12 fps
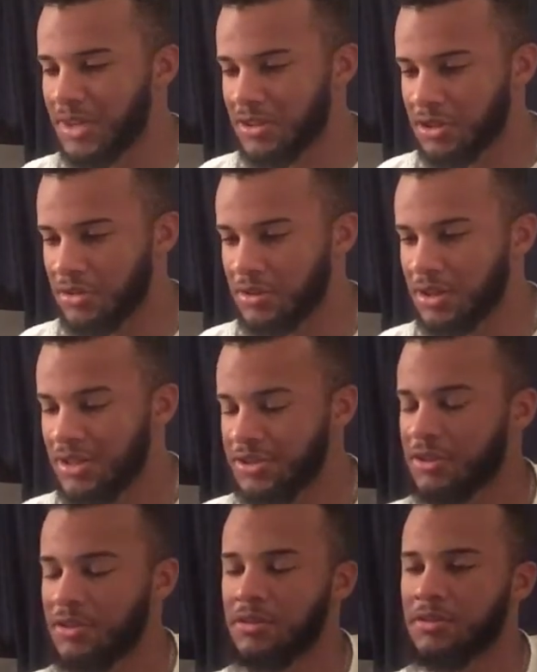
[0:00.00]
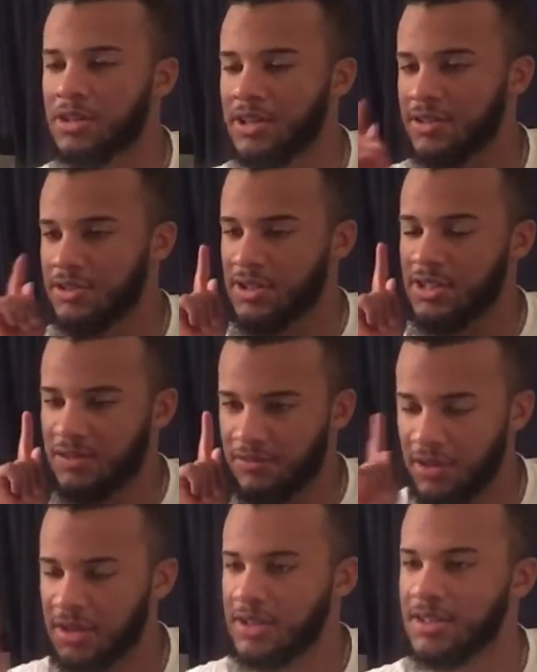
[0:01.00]
until you listen to her, because she's
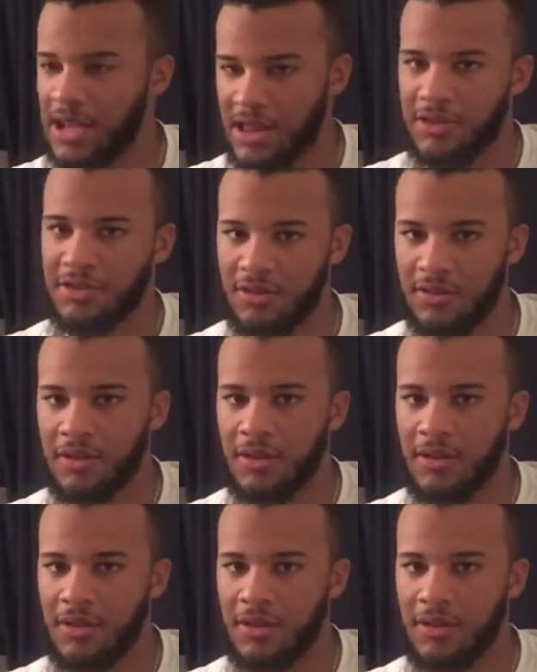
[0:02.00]
fucking talented.